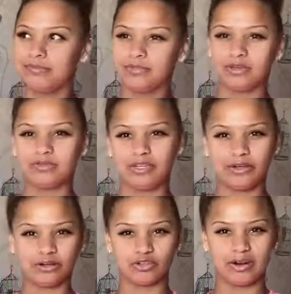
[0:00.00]
So obviously you
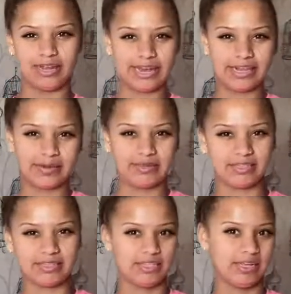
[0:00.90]
got to try and get them
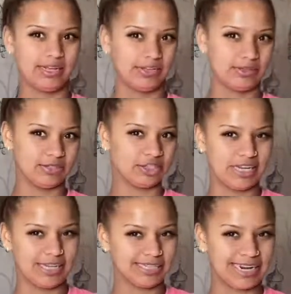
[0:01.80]
into the, like your
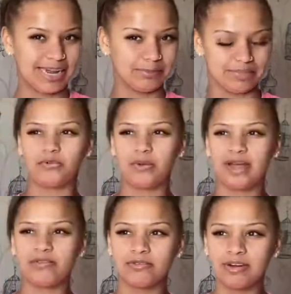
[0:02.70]
cheeky snaps. For
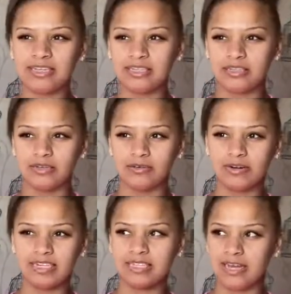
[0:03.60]
whatever reason,
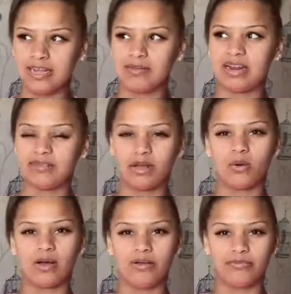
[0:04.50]
recently I've been having
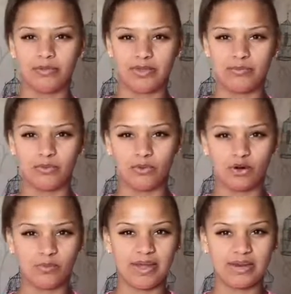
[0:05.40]
quite a few people
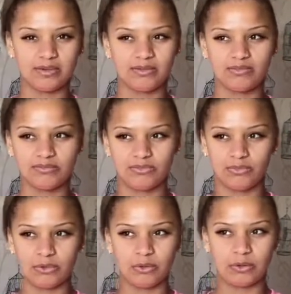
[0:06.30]
comment
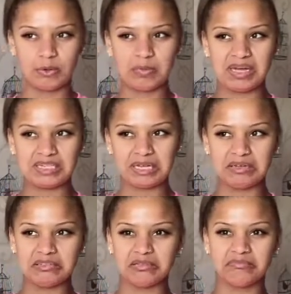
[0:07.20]
on my
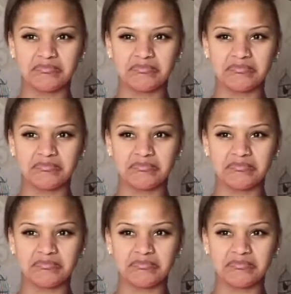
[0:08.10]
toes.